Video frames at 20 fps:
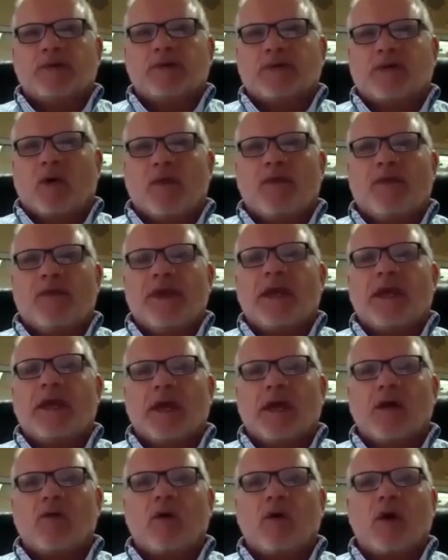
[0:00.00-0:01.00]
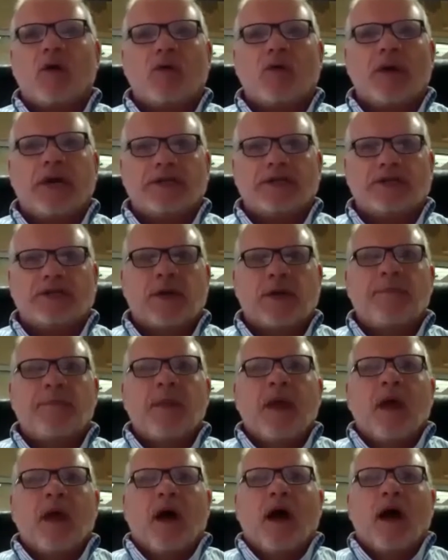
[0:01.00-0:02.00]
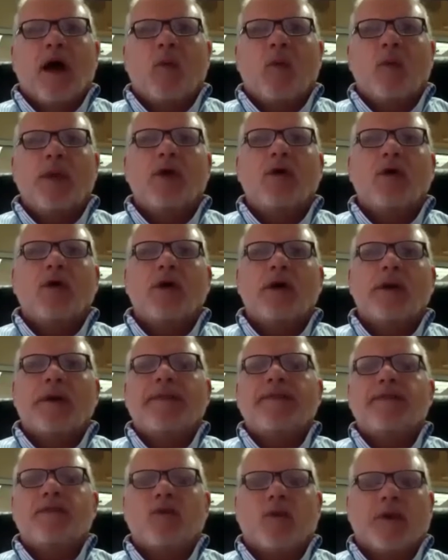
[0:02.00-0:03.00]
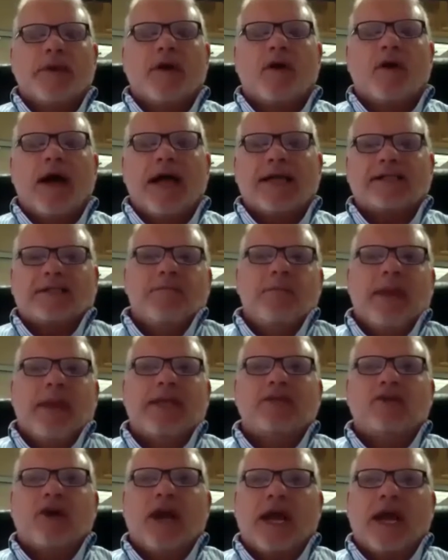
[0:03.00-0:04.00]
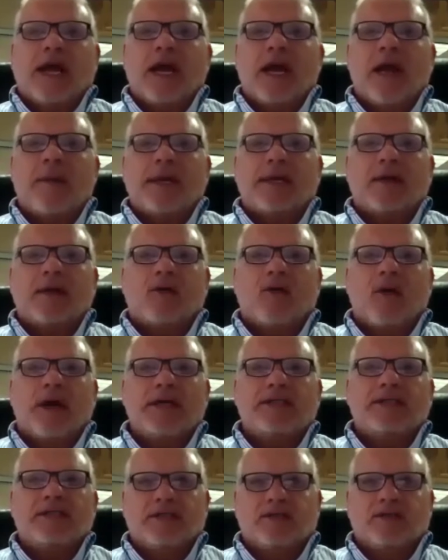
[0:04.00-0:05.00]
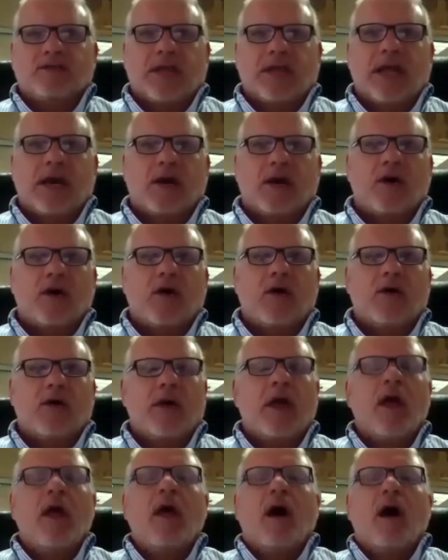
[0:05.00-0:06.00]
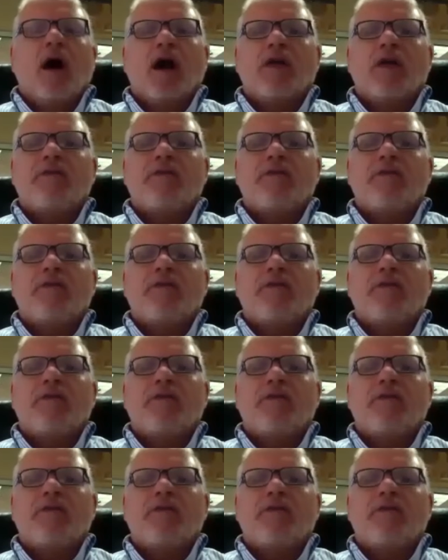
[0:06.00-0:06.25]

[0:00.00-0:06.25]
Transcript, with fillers: called Think and Grow Rich, uh, we learned that during the last major economic crisis that occurred, a lot of